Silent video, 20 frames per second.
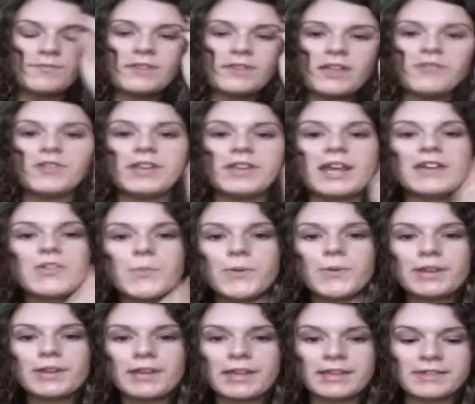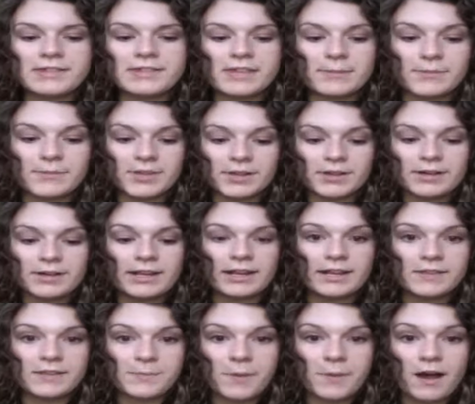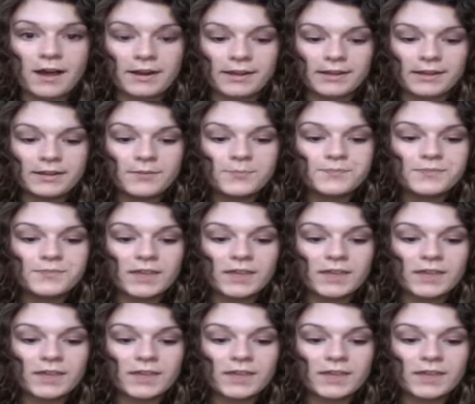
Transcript: The next one is similar. It is potted.